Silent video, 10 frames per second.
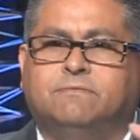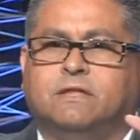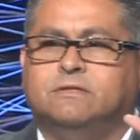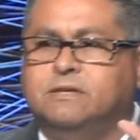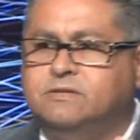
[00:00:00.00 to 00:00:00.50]

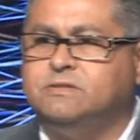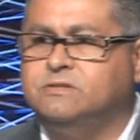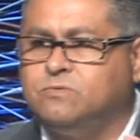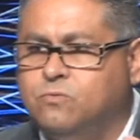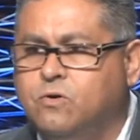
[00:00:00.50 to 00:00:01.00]
that this
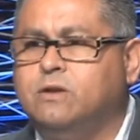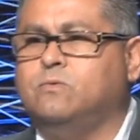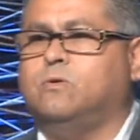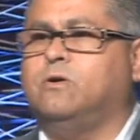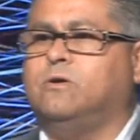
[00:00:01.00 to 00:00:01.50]
is one
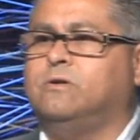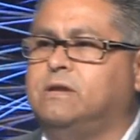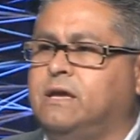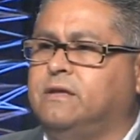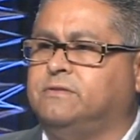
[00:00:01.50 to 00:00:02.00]
word
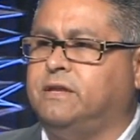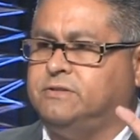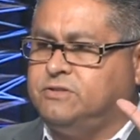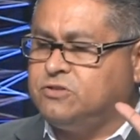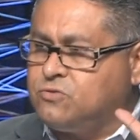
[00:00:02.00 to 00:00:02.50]
that
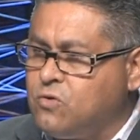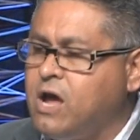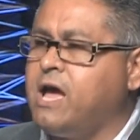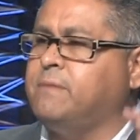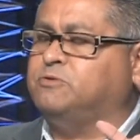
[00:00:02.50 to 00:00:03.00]

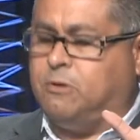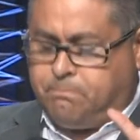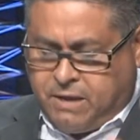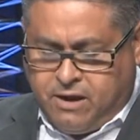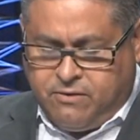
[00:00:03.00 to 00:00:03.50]
describes
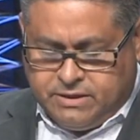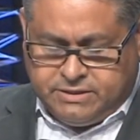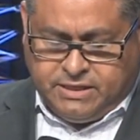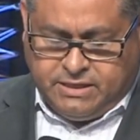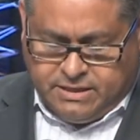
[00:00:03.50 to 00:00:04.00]
what
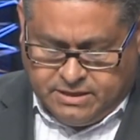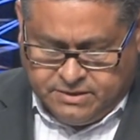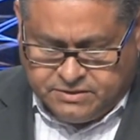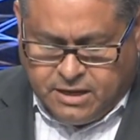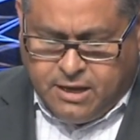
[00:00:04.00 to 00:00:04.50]
parenting
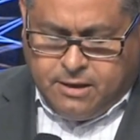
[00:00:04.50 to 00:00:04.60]
is.